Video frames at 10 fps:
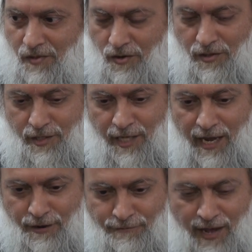You know, the
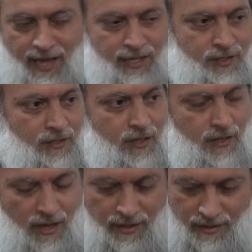sacrifice,
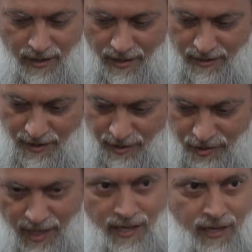the
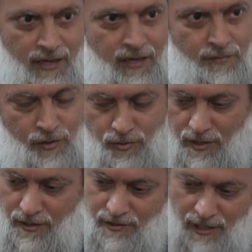sa'i
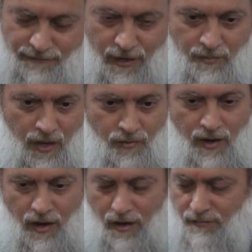between Safa and
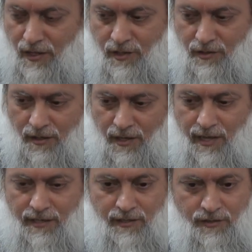Marwa, all of these are
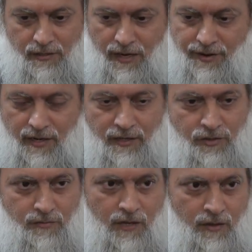connected to directly
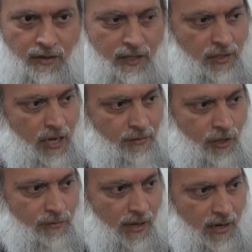to Ibrahim al-Islam,
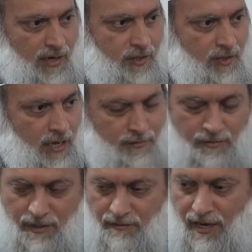or Ismail al-Islam,
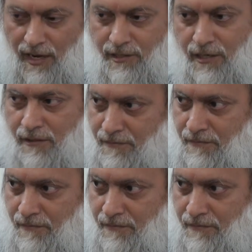or Bibi Hajar.